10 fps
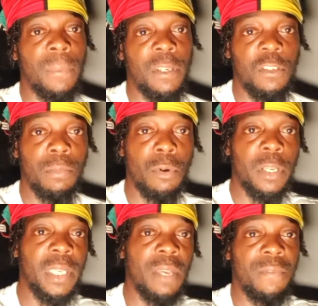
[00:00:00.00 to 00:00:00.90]
It's your
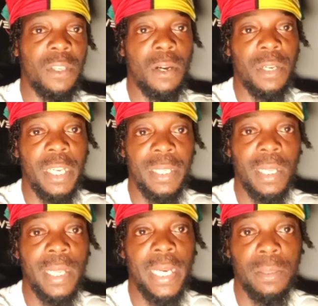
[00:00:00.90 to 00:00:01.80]
boy KBR. Hit
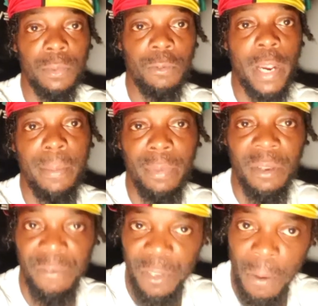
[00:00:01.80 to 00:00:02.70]
that like, subscribe
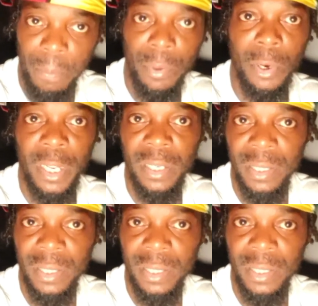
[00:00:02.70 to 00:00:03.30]
button for your boy.